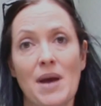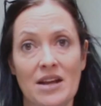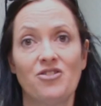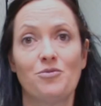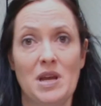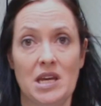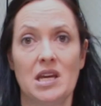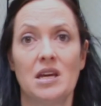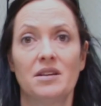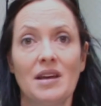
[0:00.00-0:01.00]

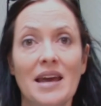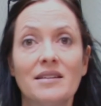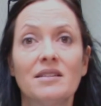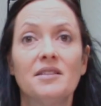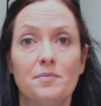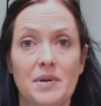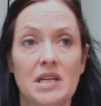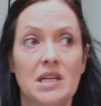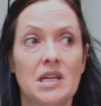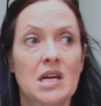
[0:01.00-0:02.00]
matchmaking tended to
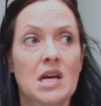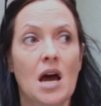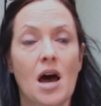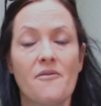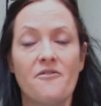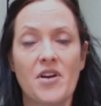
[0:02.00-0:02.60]
be a